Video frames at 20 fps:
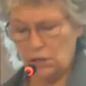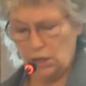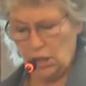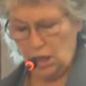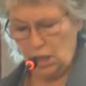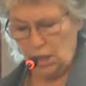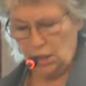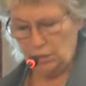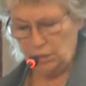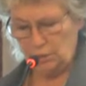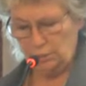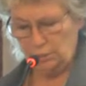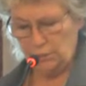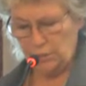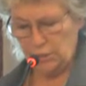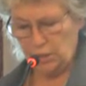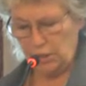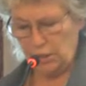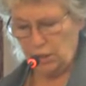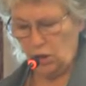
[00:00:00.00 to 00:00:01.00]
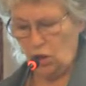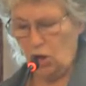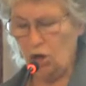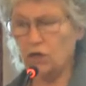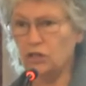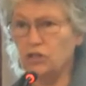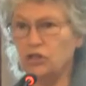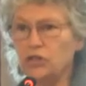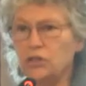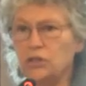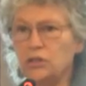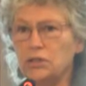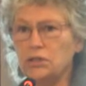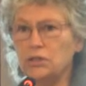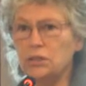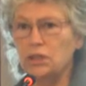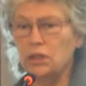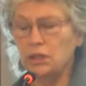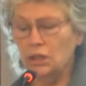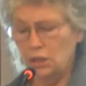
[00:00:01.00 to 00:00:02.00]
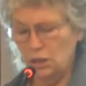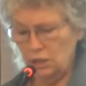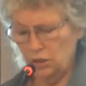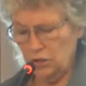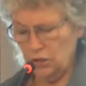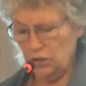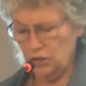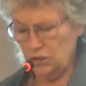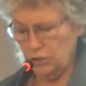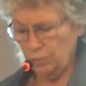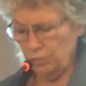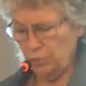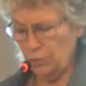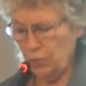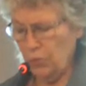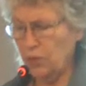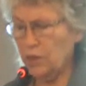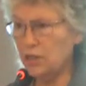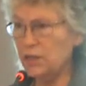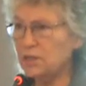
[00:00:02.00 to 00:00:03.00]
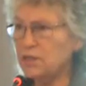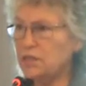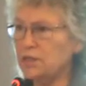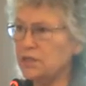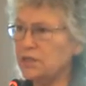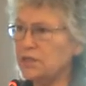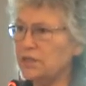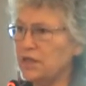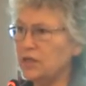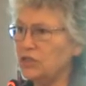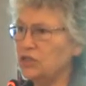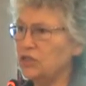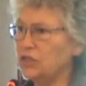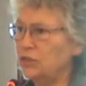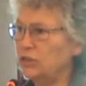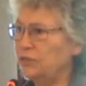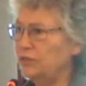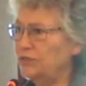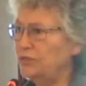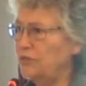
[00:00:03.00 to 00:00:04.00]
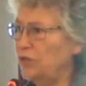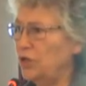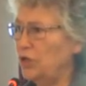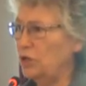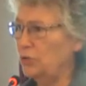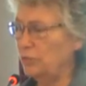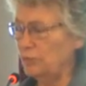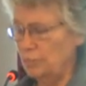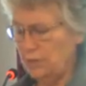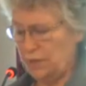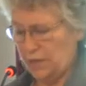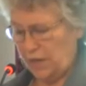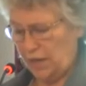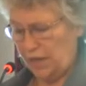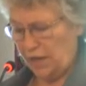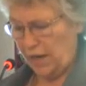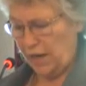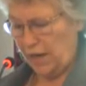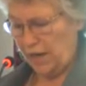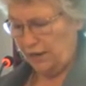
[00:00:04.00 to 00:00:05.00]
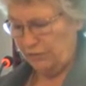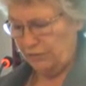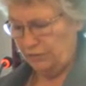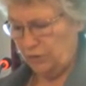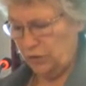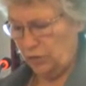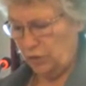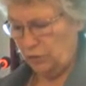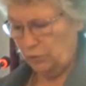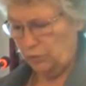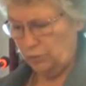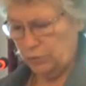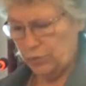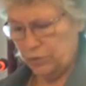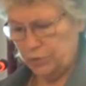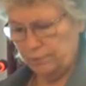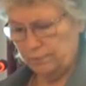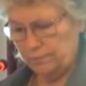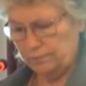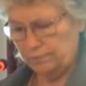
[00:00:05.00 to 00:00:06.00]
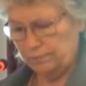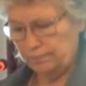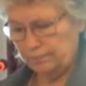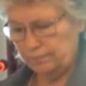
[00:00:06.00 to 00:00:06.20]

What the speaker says: columns, and arches to support a succession of domes and half-domes.